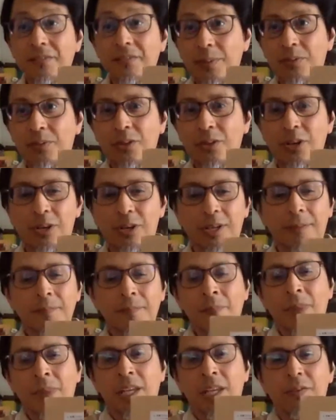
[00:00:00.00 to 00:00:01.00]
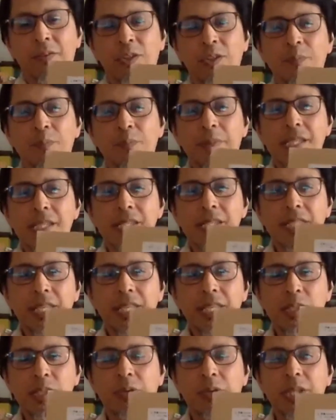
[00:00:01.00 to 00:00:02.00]
before, if you mix
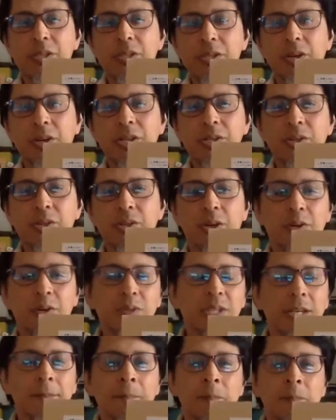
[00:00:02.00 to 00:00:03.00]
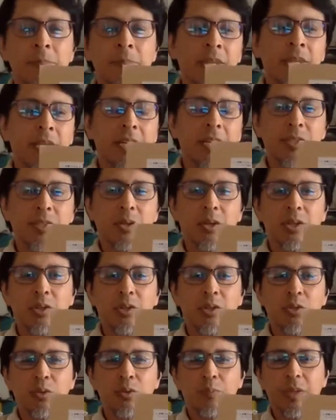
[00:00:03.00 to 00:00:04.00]
this with soy sauce, it's
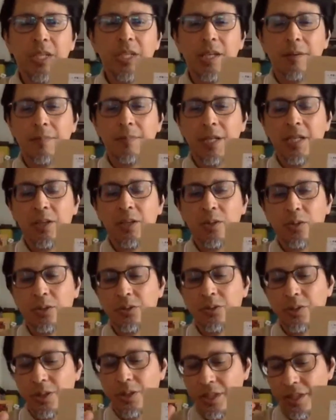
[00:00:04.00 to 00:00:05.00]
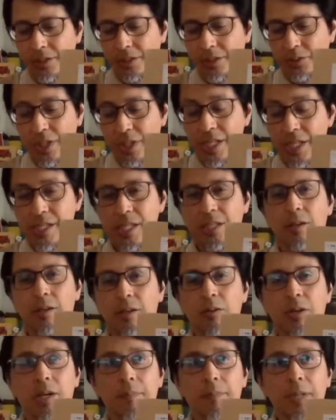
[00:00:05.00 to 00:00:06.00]
going to be a very good dressing
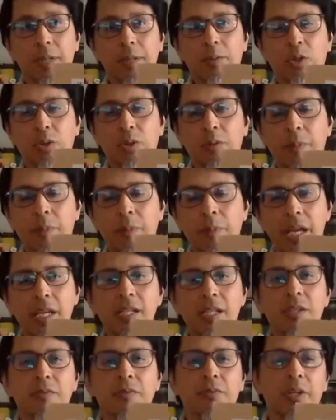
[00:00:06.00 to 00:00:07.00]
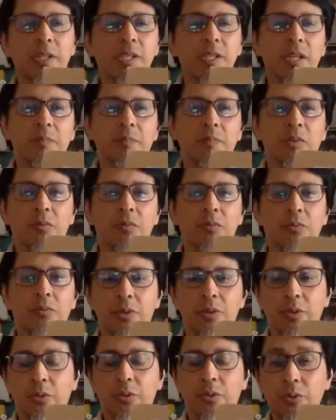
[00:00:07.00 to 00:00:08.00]
or a very good base, for example,
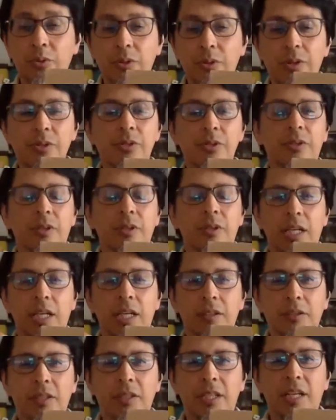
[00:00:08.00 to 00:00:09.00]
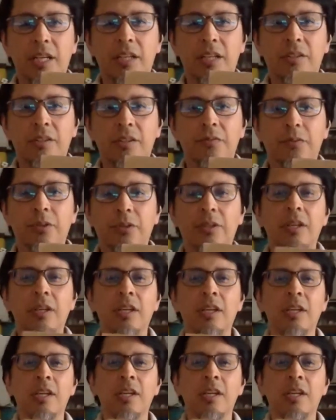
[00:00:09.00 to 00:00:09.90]
for noodles or another kind of food.